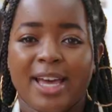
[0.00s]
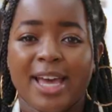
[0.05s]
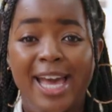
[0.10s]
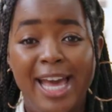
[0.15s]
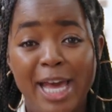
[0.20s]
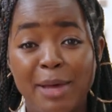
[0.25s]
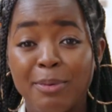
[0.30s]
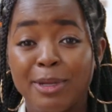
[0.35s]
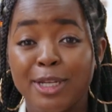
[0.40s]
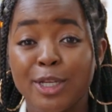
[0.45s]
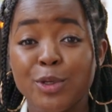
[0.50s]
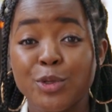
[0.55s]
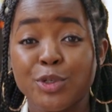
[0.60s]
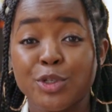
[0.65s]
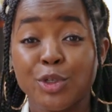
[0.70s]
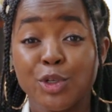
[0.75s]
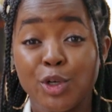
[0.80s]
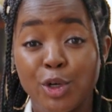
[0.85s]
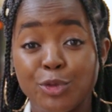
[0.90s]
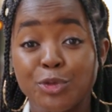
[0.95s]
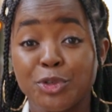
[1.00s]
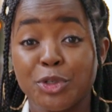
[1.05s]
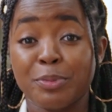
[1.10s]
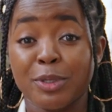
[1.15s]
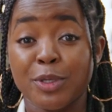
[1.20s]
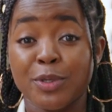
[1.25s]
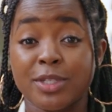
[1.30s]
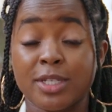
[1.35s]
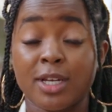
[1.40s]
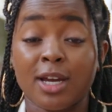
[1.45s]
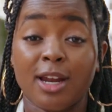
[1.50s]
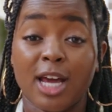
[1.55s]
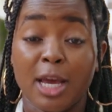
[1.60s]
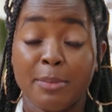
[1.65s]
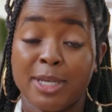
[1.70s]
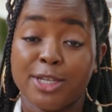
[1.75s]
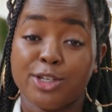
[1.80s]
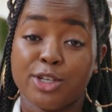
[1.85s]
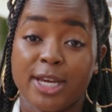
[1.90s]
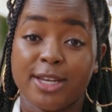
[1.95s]
Air pollution contributes to
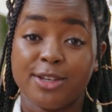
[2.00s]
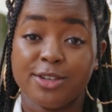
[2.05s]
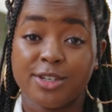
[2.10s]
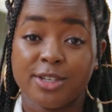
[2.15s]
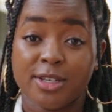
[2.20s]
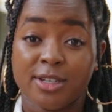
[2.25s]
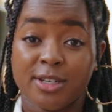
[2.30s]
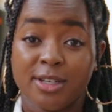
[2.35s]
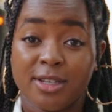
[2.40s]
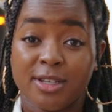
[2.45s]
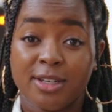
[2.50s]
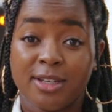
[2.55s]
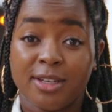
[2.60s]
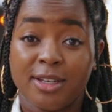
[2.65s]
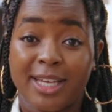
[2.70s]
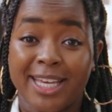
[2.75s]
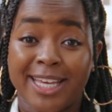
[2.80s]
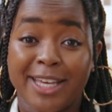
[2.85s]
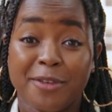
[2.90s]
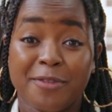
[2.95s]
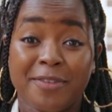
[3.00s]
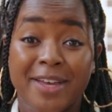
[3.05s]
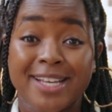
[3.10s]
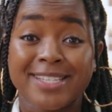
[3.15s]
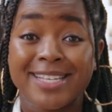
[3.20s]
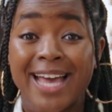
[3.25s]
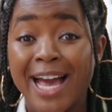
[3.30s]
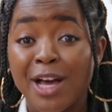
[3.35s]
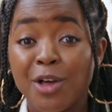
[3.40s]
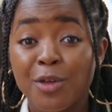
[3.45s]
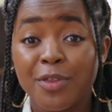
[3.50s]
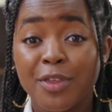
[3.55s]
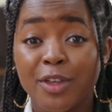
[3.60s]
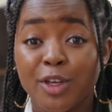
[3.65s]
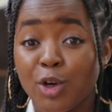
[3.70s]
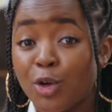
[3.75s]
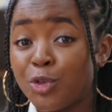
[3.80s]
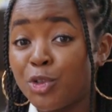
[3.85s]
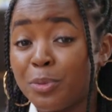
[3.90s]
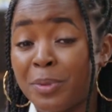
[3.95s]
climate change. It affects health,
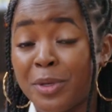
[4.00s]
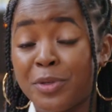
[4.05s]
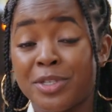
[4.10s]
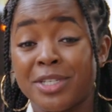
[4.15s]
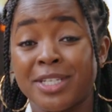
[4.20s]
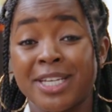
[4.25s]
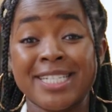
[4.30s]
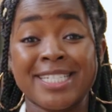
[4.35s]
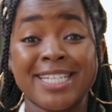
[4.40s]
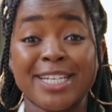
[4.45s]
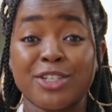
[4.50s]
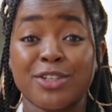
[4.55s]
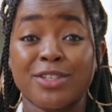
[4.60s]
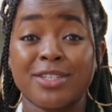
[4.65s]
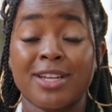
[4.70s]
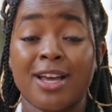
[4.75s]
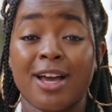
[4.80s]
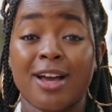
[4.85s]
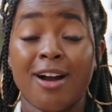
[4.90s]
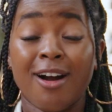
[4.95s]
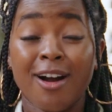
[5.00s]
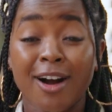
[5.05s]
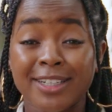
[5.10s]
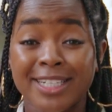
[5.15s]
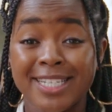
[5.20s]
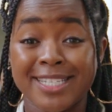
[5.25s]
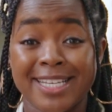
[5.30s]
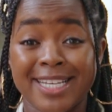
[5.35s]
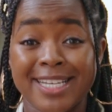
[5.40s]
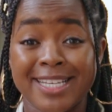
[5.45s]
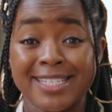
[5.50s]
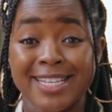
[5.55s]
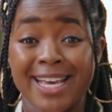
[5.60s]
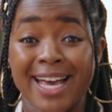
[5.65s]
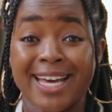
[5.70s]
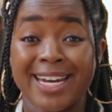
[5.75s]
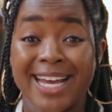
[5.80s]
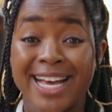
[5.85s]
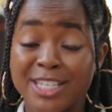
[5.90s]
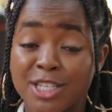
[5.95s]
contributing to conditions like heart disease
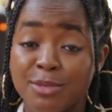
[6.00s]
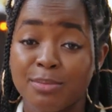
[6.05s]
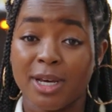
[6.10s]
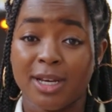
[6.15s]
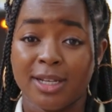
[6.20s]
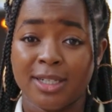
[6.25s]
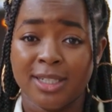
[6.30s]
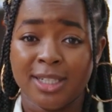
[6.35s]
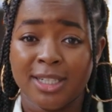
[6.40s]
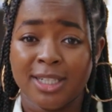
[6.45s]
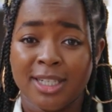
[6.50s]
and asthma.